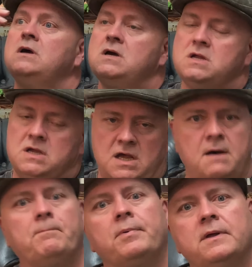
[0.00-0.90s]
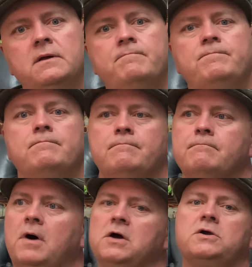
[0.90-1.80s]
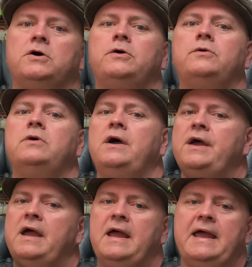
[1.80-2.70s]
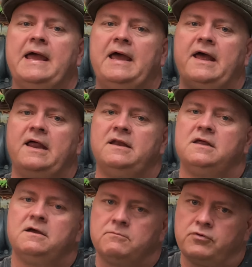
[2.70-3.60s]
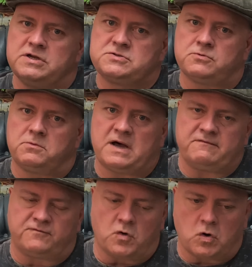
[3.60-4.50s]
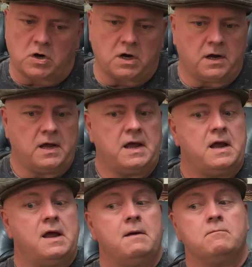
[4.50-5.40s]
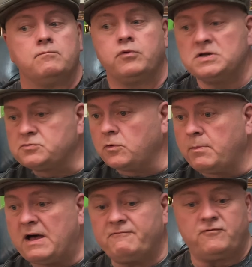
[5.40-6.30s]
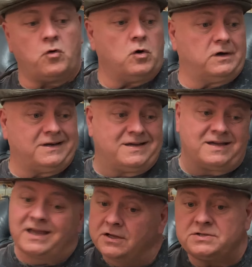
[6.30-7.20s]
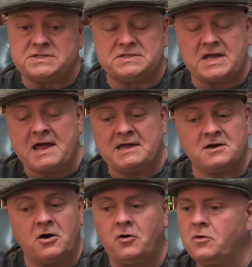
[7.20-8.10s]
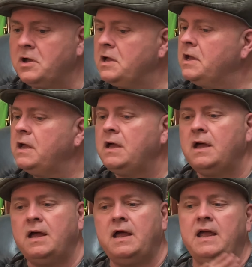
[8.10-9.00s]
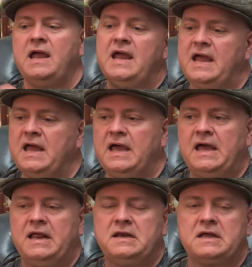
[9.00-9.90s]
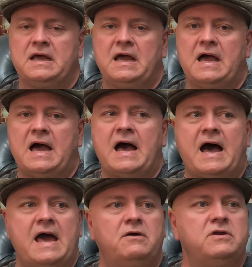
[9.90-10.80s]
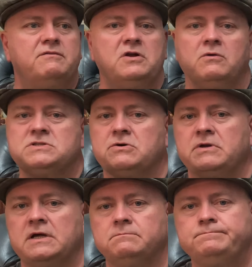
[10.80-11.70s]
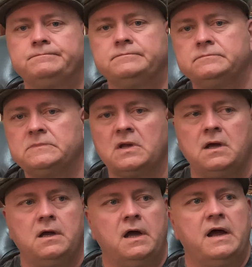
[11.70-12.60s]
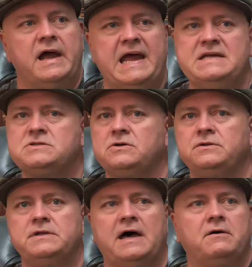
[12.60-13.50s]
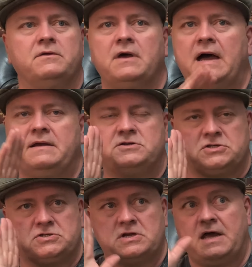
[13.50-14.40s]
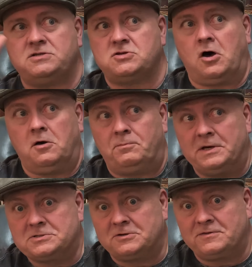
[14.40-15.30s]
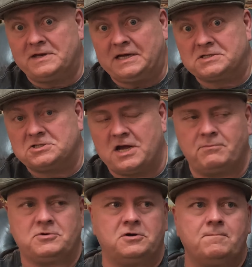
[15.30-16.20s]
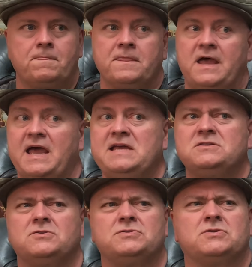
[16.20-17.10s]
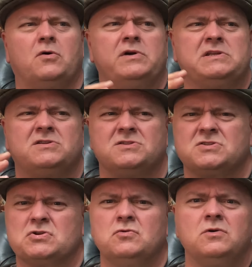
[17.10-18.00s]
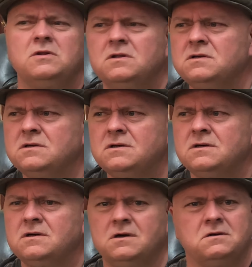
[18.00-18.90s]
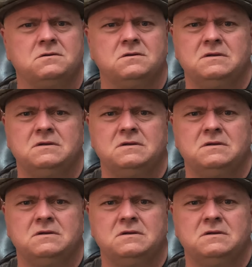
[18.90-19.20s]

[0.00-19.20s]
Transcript: Yep, Marco and Prince Robot 4. Prince Robot 4 kills Dango, and I don't even know what's going on. Hazel now, I just, I saw a picture of the next chapter. Hazel's going to school? Or